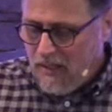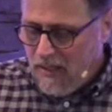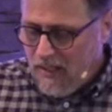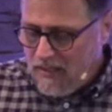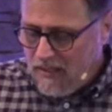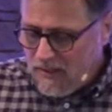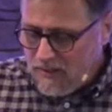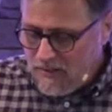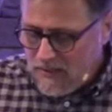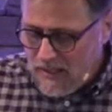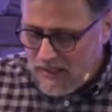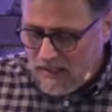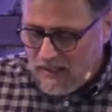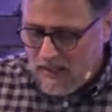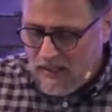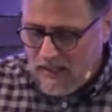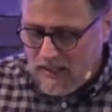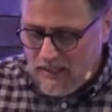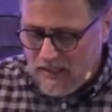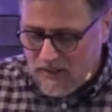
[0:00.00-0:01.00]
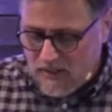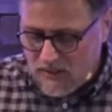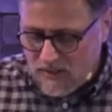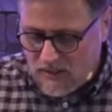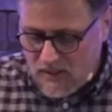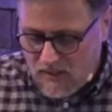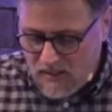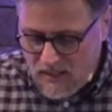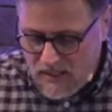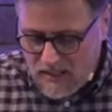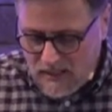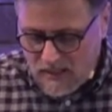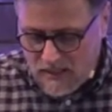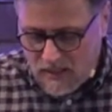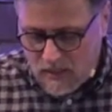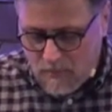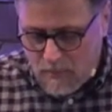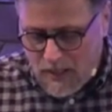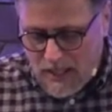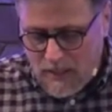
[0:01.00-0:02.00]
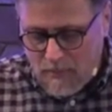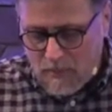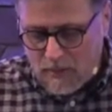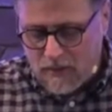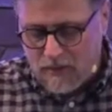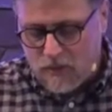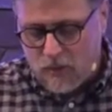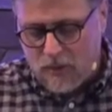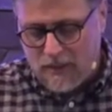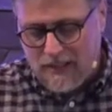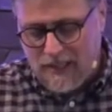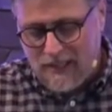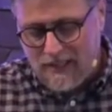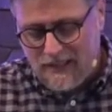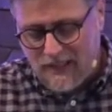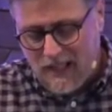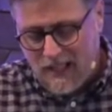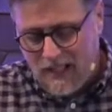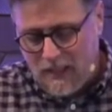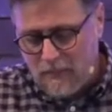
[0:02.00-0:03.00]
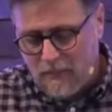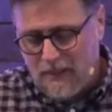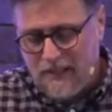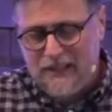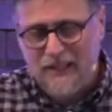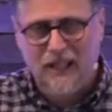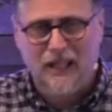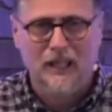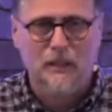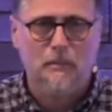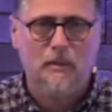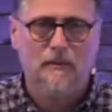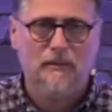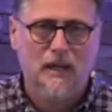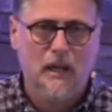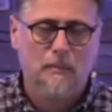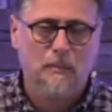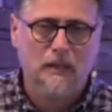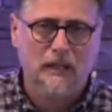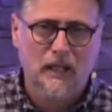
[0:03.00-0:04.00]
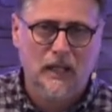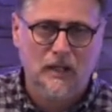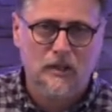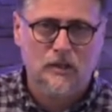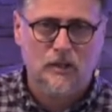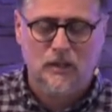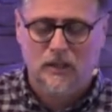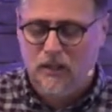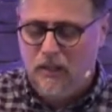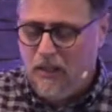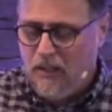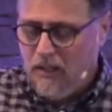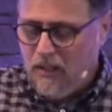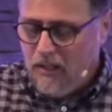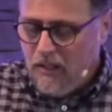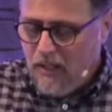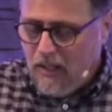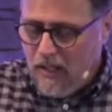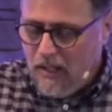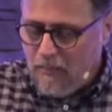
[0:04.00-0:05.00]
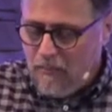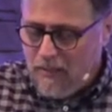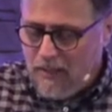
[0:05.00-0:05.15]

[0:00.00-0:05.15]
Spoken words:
And the second thing is to think that the Bible is only a timely type of application and